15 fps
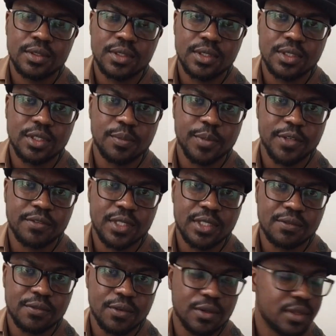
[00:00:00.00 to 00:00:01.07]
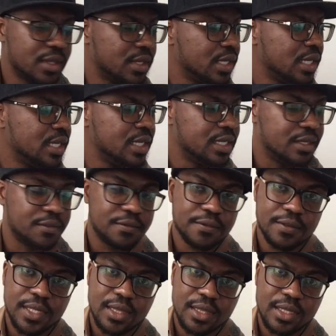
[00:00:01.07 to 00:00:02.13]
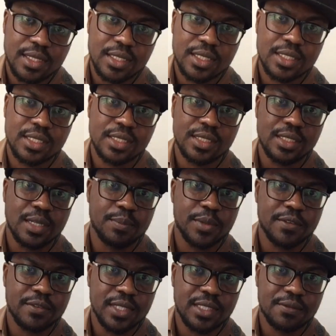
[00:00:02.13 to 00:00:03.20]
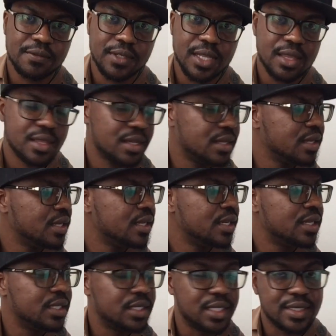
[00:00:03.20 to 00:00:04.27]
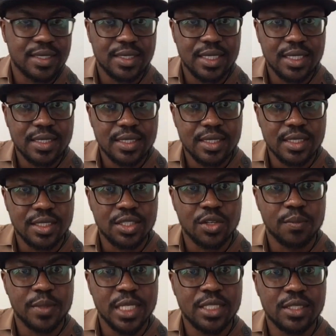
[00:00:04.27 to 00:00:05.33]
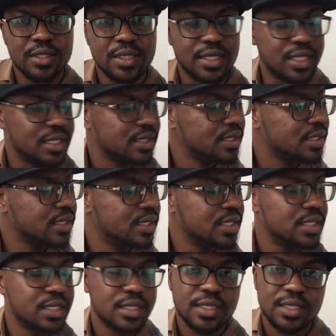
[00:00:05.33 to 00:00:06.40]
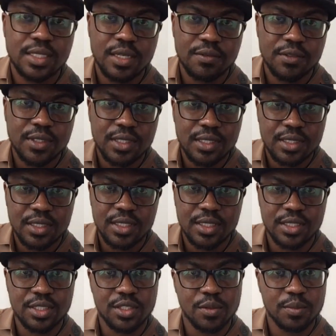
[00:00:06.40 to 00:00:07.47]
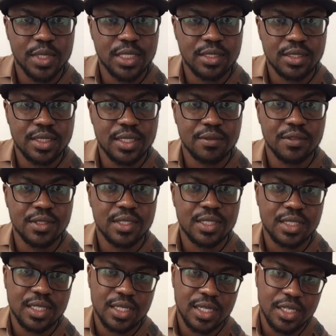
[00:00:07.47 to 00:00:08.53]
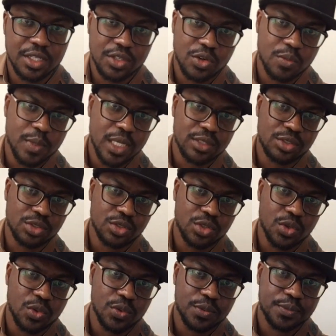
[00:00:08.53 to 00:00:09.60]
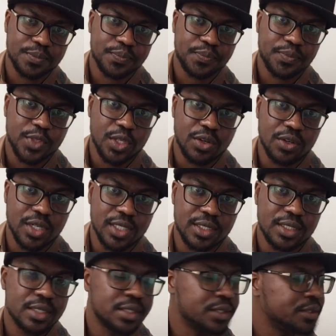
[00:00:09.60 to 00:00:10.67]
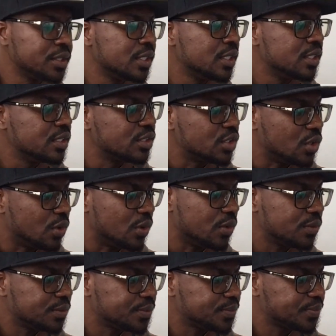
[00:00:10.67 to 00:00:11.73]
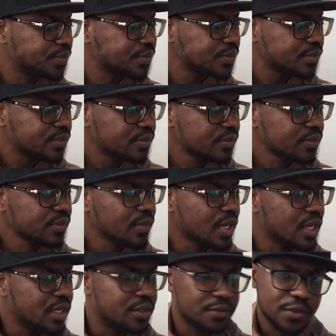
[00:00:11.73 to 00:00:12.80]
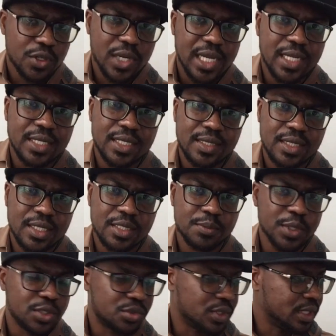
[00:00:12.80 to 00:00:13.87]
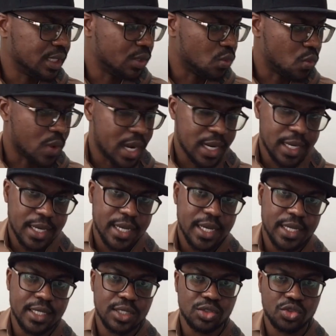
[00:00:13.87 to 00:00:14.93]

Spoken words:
is your perfect fourth, the 5th is the perfect fifth, the 6th is your major 6th, 7 is your major 7th, and then you go back to do. Alright, so if you look at the distance between the 1 and the